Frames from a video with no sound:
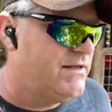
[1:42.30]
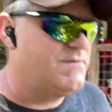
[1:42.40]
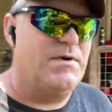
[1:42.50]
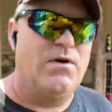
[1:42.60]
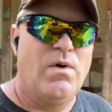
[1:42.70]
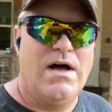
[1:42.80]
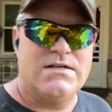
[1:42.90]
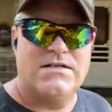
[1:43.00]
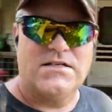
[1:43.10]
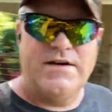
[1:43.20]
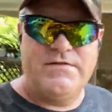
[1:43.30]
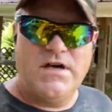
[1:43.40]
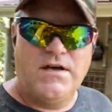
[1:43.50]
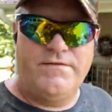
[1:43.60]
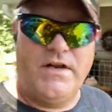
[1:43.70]
It's been a while since I've
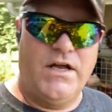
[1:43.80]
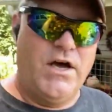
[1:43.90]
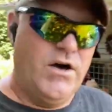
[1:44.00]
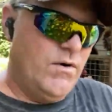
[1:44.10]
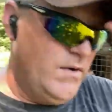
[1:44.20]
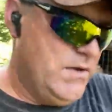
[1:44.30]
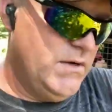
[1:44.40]
done a video.